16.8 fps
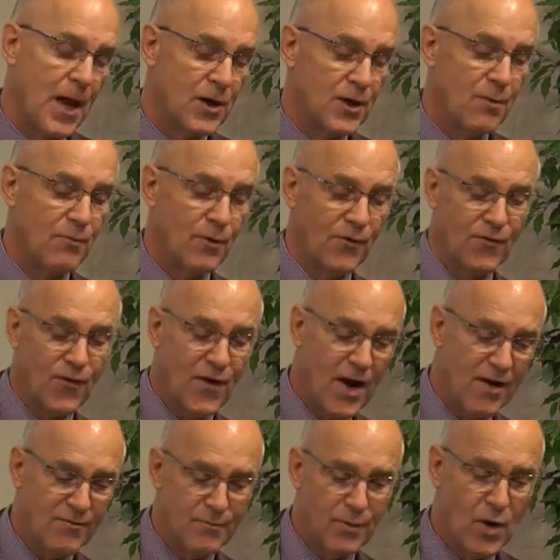Number
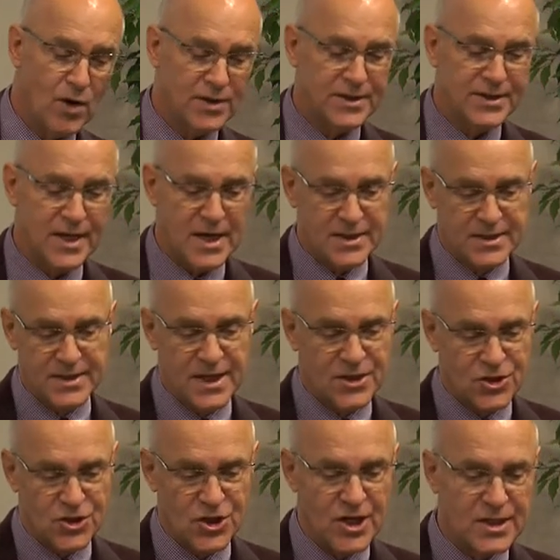5, Paul says
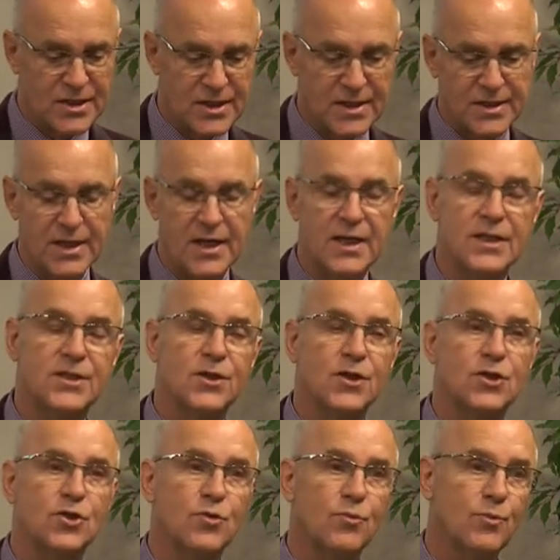that Jesus is the
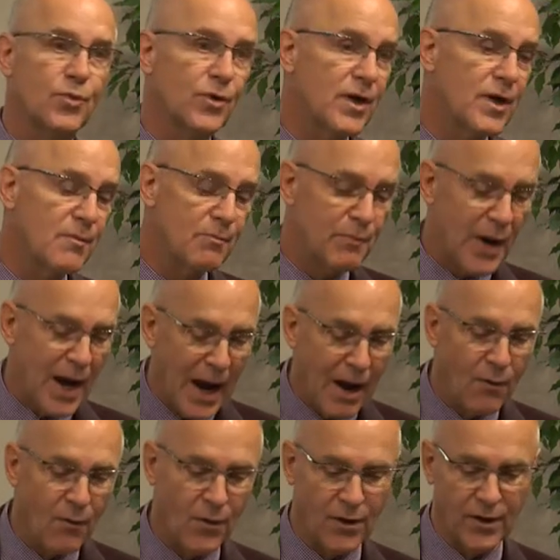supreme
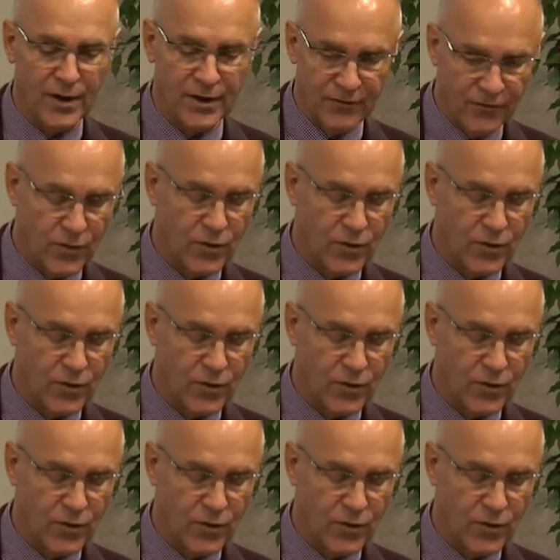power in